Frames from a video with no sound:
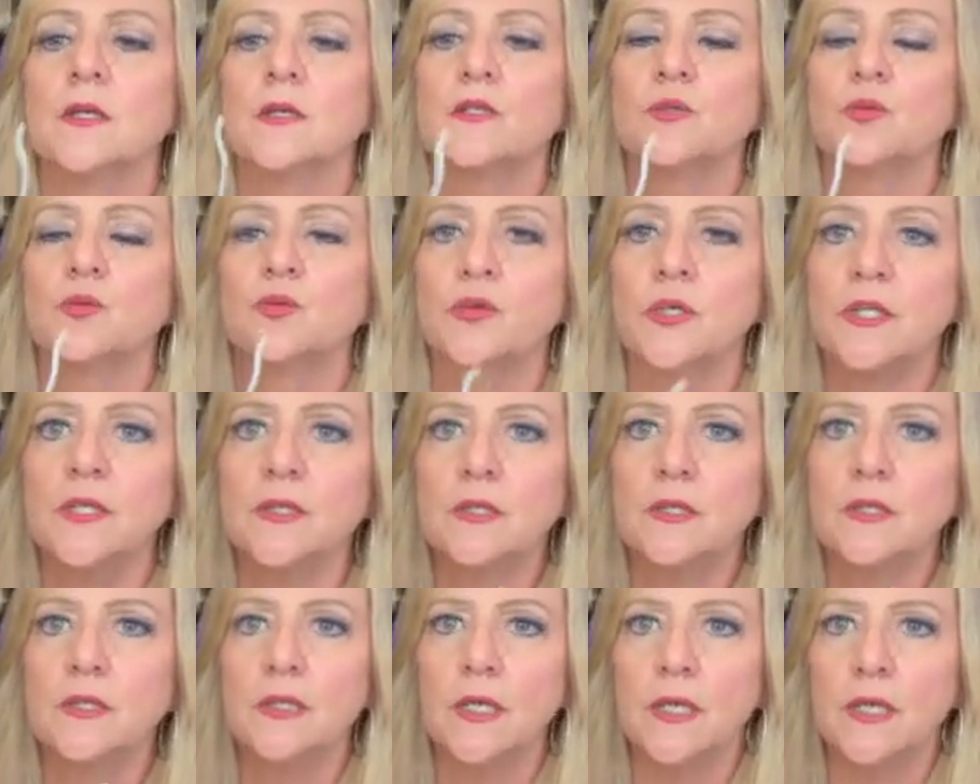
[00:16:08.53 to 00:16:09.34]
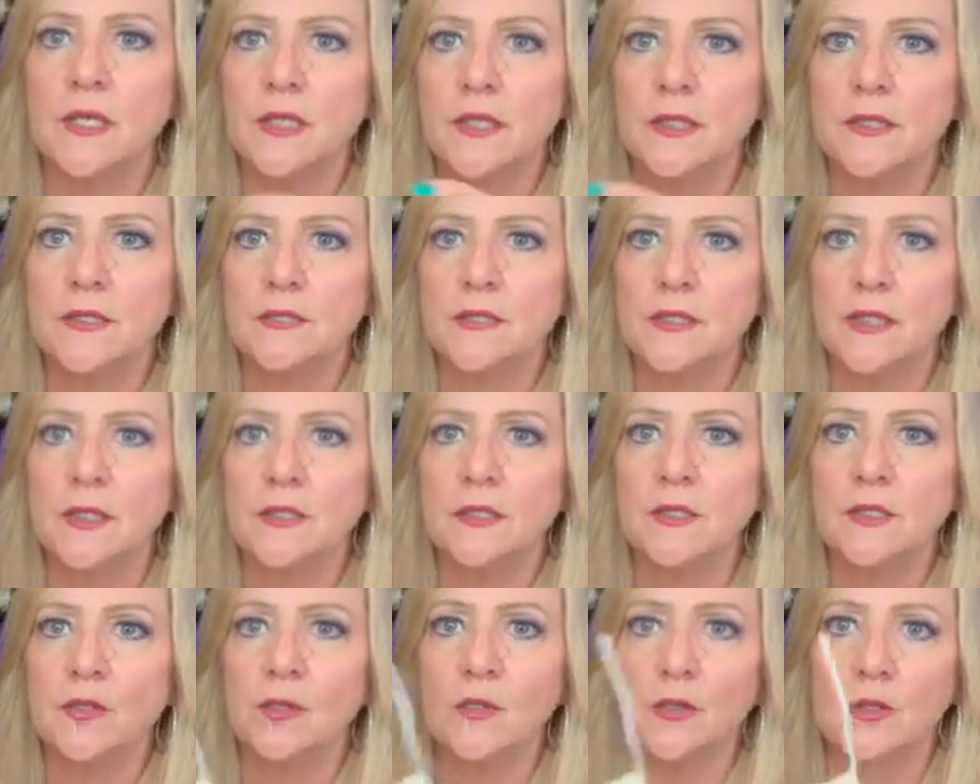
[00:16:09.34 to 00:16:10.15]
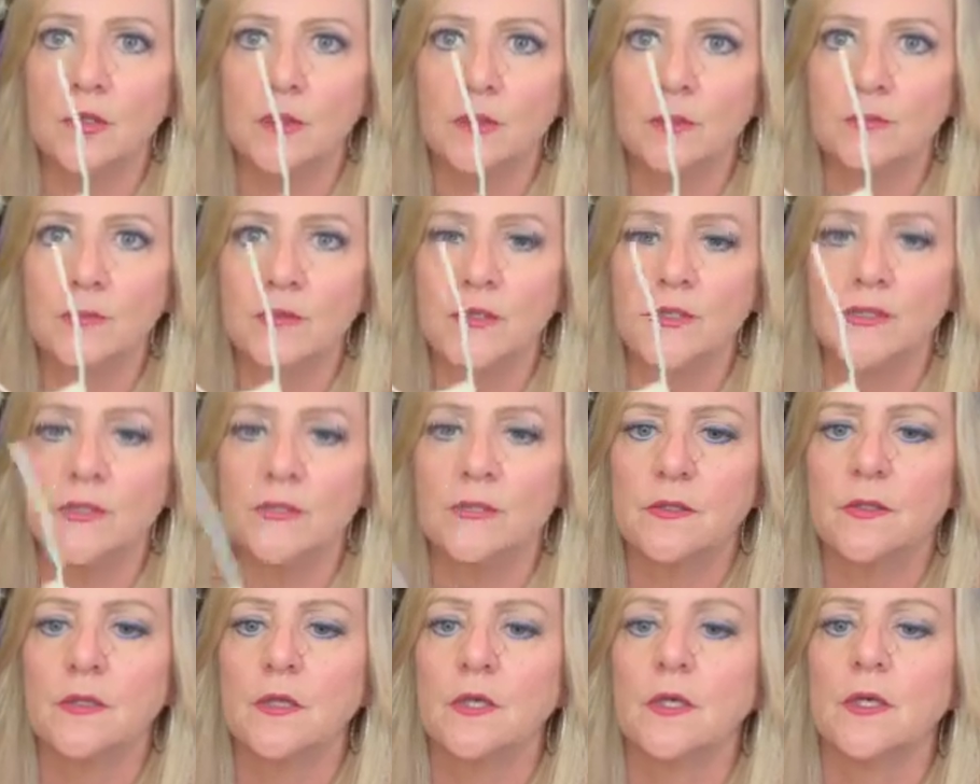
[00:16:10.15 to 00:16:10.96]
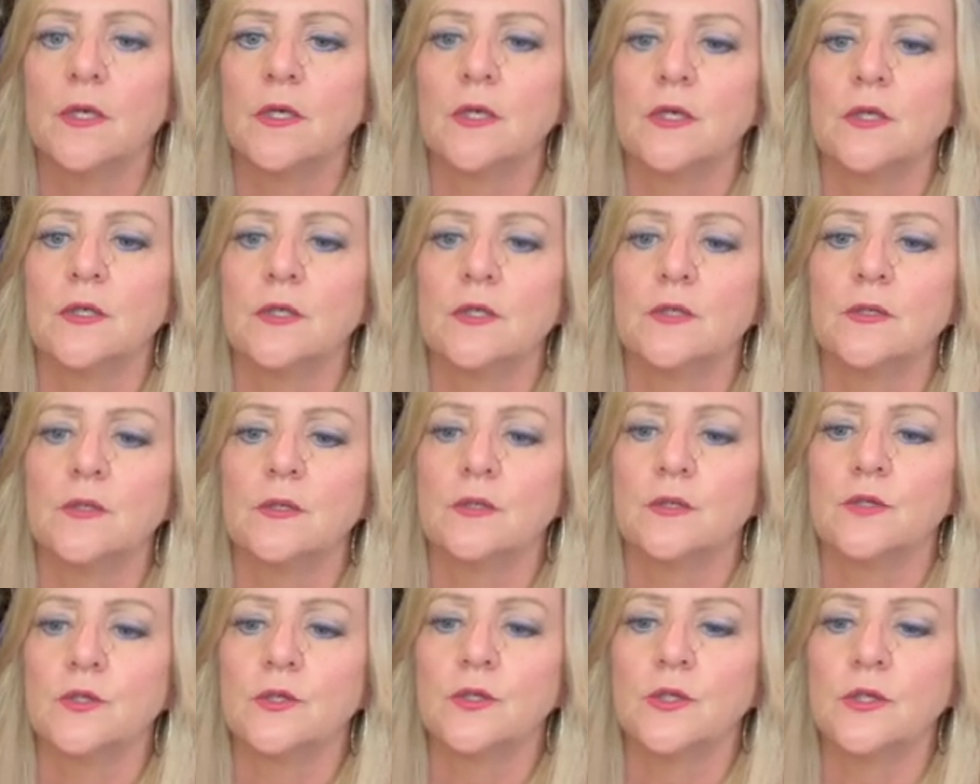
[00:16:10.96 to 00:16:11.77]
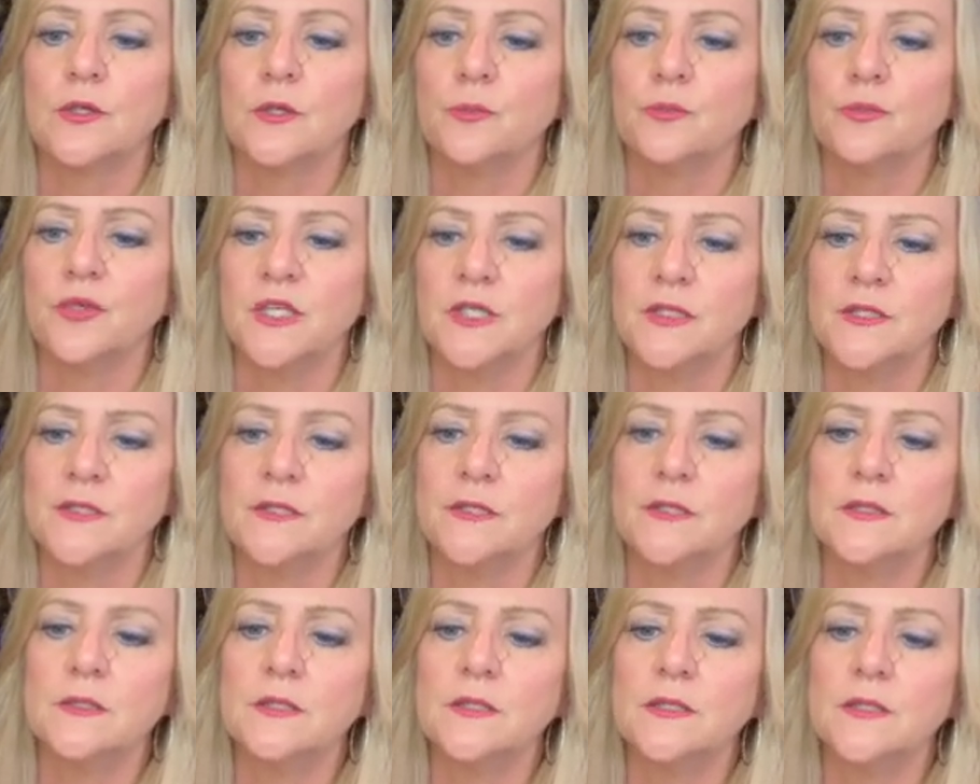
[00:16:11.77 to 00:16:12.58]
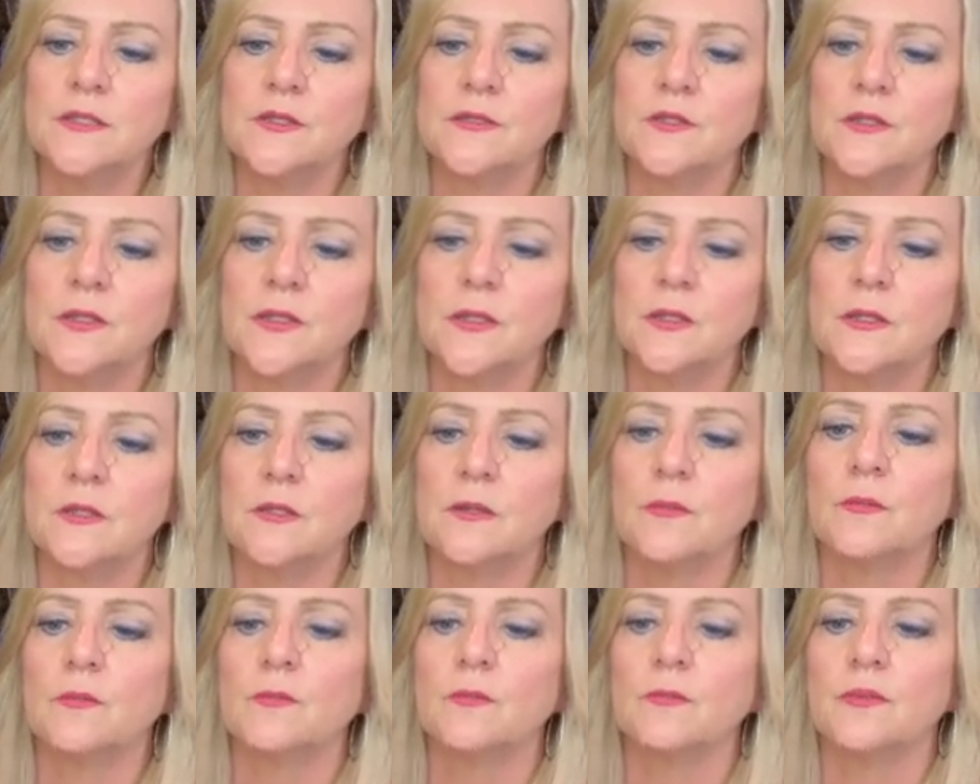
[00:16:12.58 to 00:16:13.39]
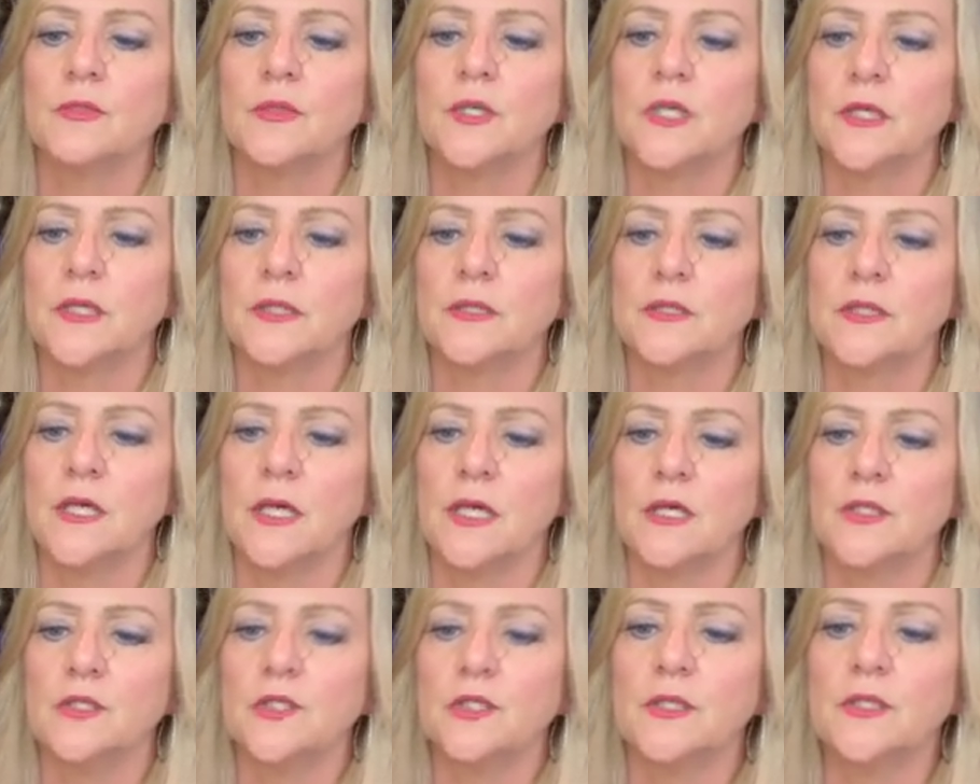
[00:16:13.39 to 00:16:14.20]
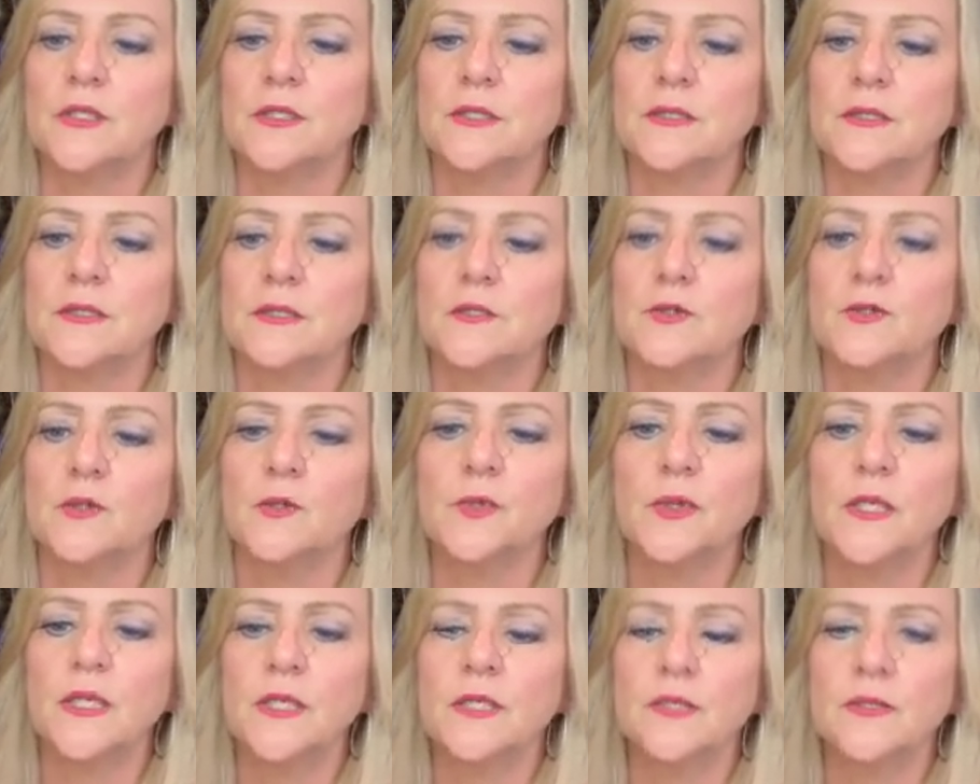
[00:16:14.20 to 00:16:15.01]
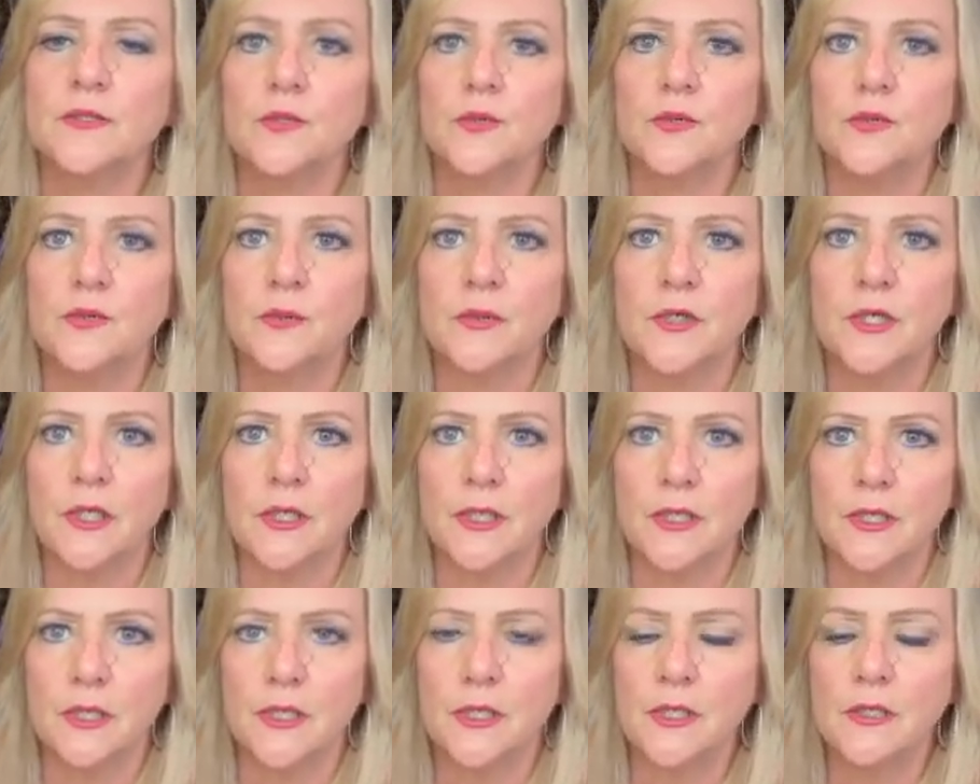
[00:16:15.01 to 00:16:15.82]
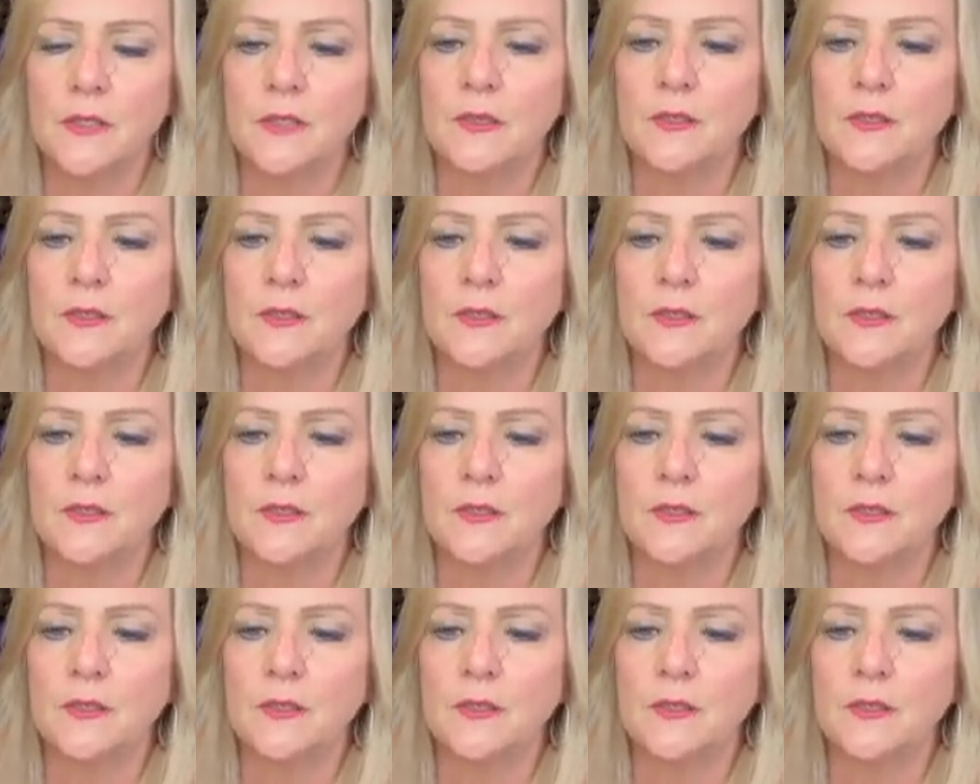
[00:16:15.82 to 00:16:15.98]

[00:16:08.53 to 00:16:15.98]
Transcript: So with the legs and the arms, you're going to basically start by attaching this little piece to the body,